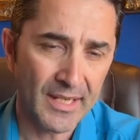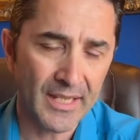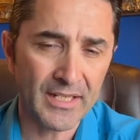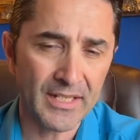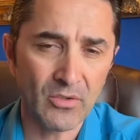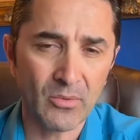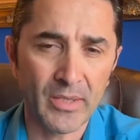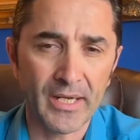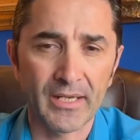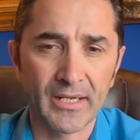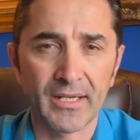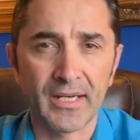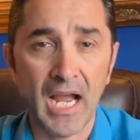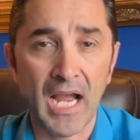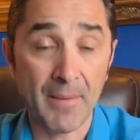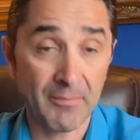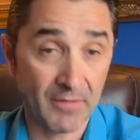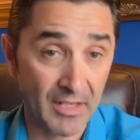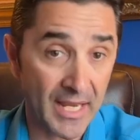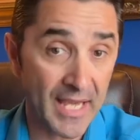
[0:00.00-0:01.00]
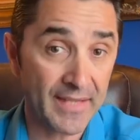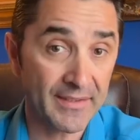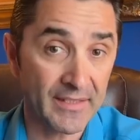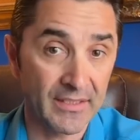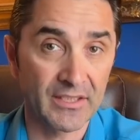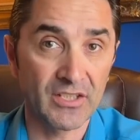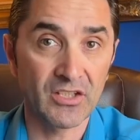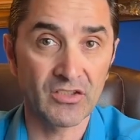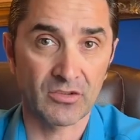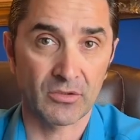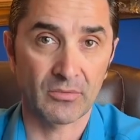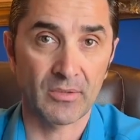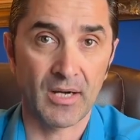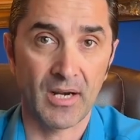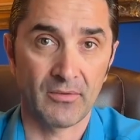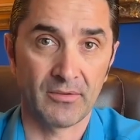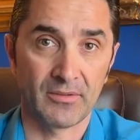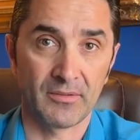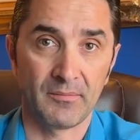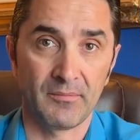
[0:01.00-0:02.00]
Anyway, I'm glad that he's
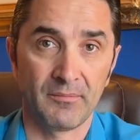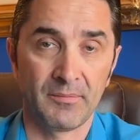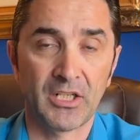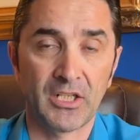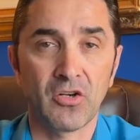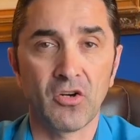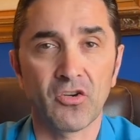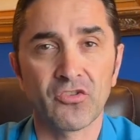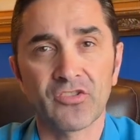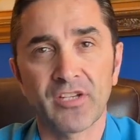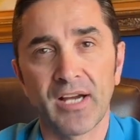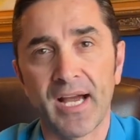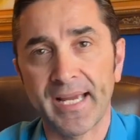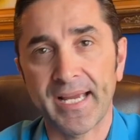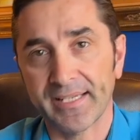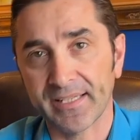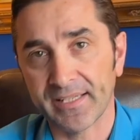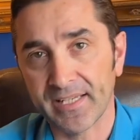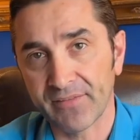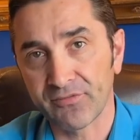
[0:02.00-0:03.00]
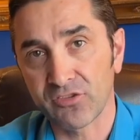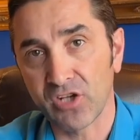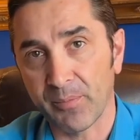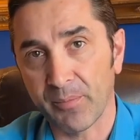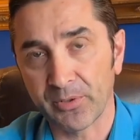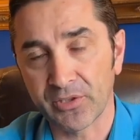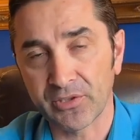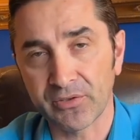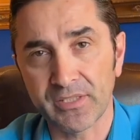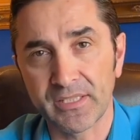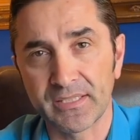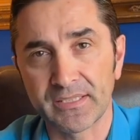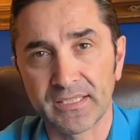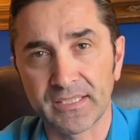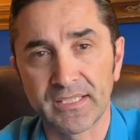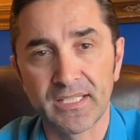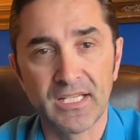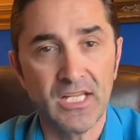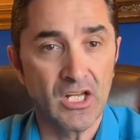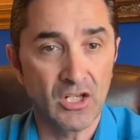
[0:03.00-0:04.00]
around because I can have the
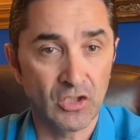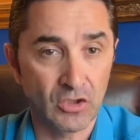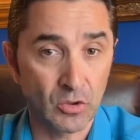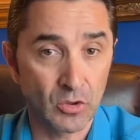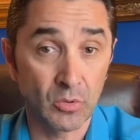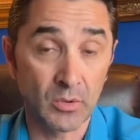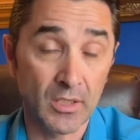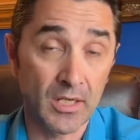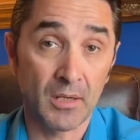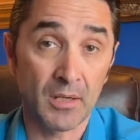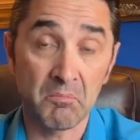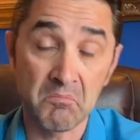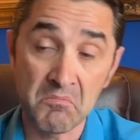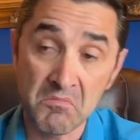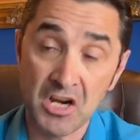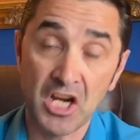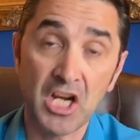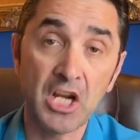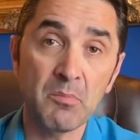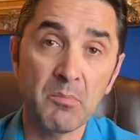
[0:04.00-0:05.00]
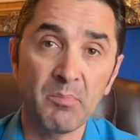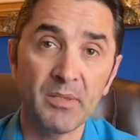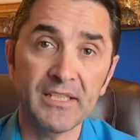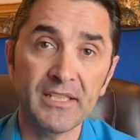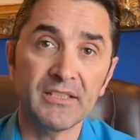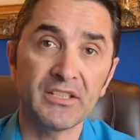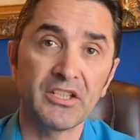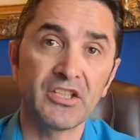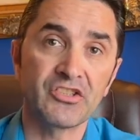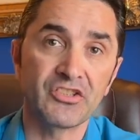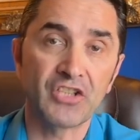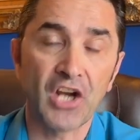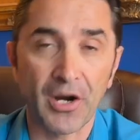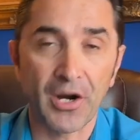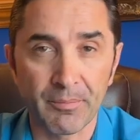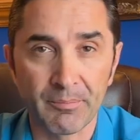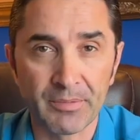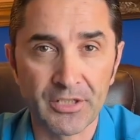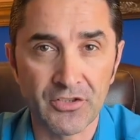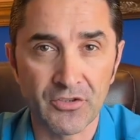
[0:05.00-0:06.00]
opportunity to uh, complete his
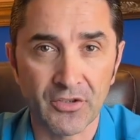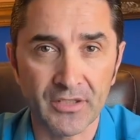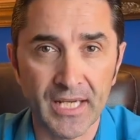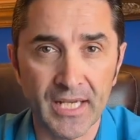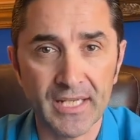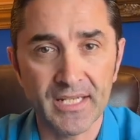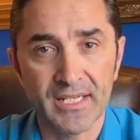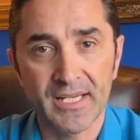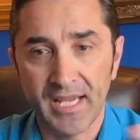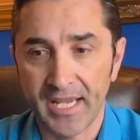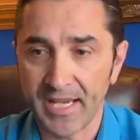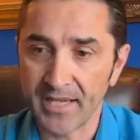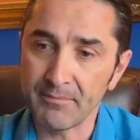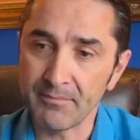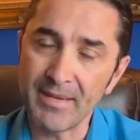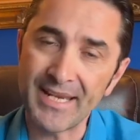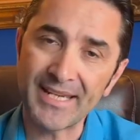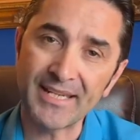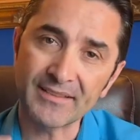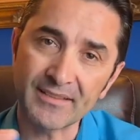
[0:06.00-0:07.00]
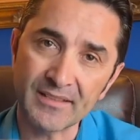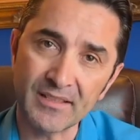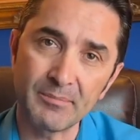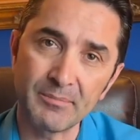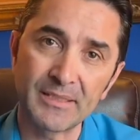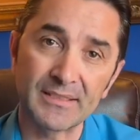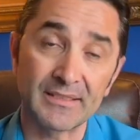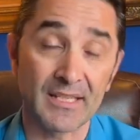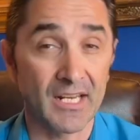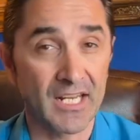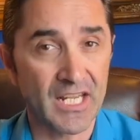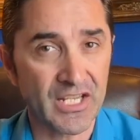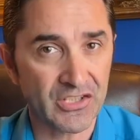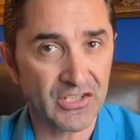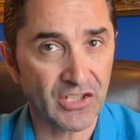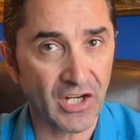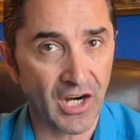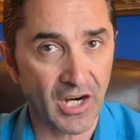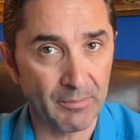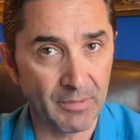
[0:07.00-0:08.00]
garbage, okay? And make it a little bit
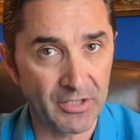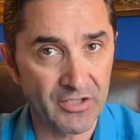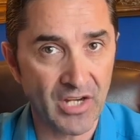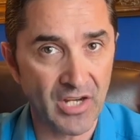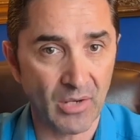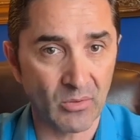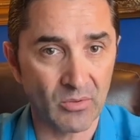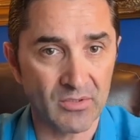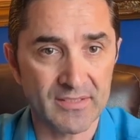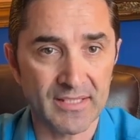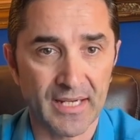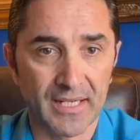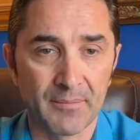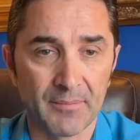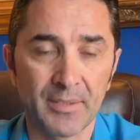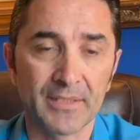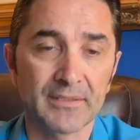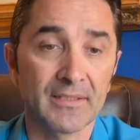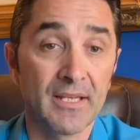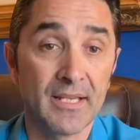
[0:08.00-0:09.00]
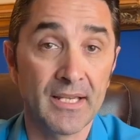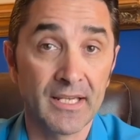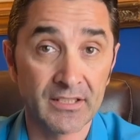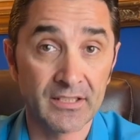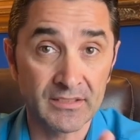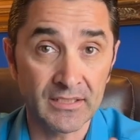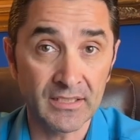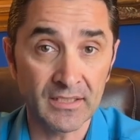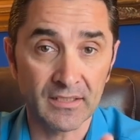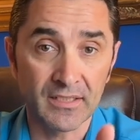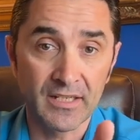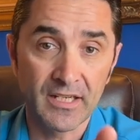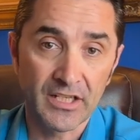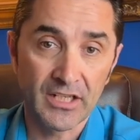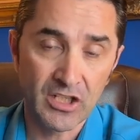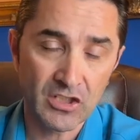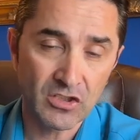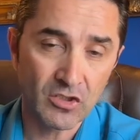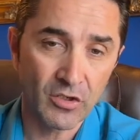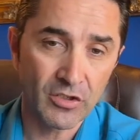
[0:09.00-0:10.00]
less garbage, I would say. But still,
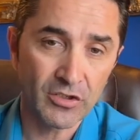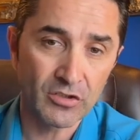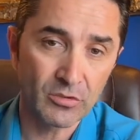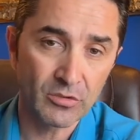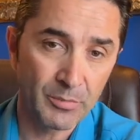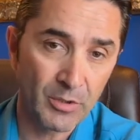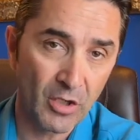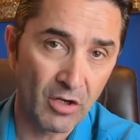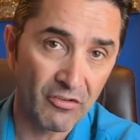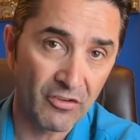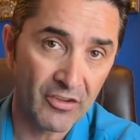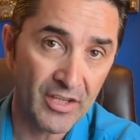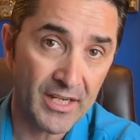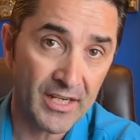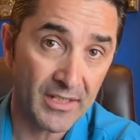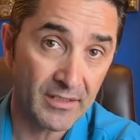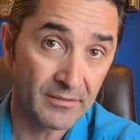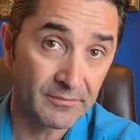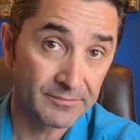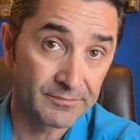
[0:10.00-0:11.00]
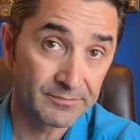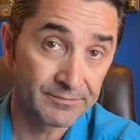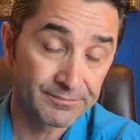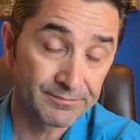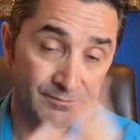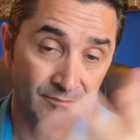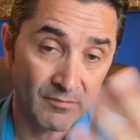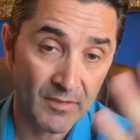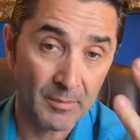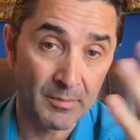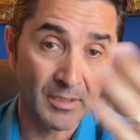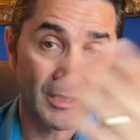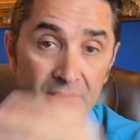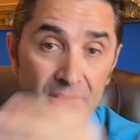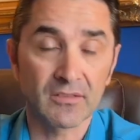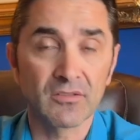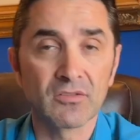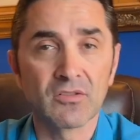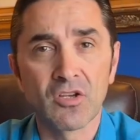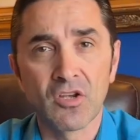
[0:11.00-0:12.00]
he's going to be over there,
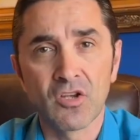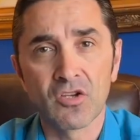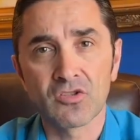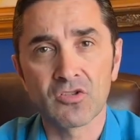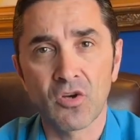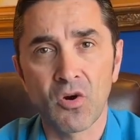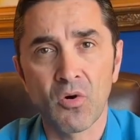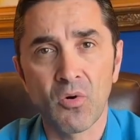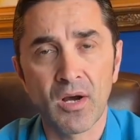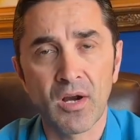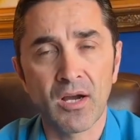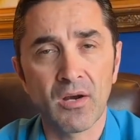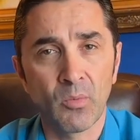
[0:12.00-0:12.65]
but so